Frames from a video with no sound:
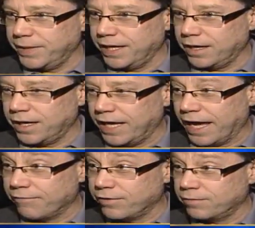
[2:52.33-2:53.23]
be a, an
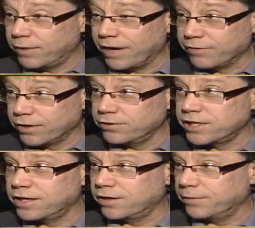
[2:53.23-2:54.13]

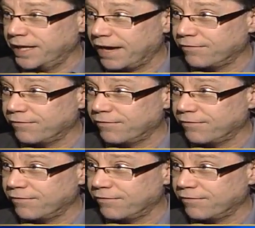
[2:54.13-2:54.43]
revolution. It'll be an